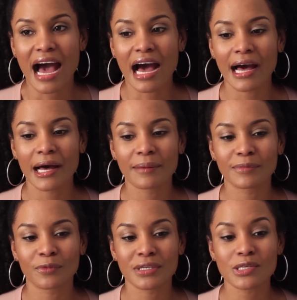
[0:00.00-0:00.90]

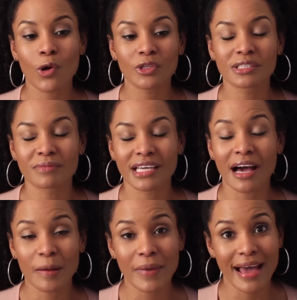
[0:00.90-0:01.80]
Um, what's holding me
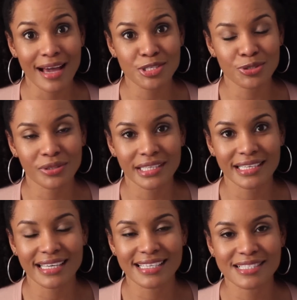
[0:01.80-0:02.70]
up
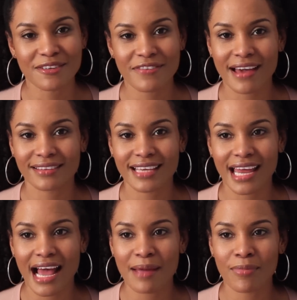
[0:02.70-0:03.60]
actually is the fact
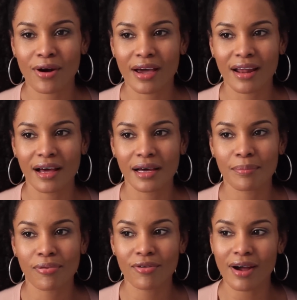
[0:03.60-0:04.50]
that I bought a
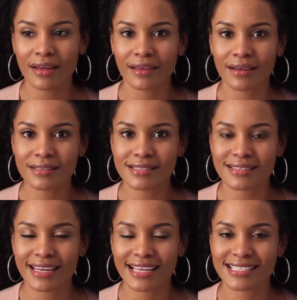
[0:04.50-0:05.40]
product
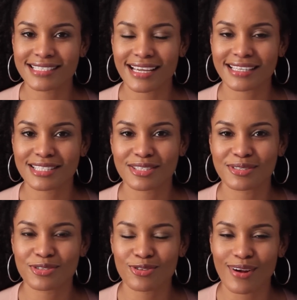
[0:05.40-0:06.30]
that I decided to
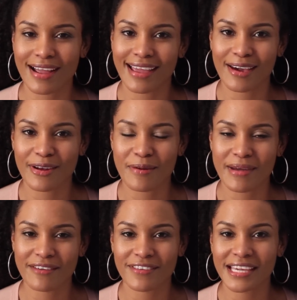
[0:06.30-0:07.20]
try out on
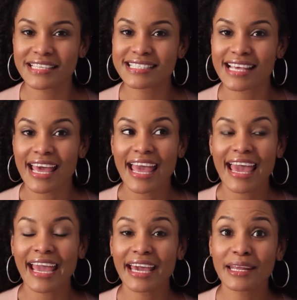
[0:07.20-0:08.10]
my face,
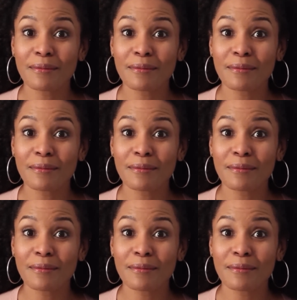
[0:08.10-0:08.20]
and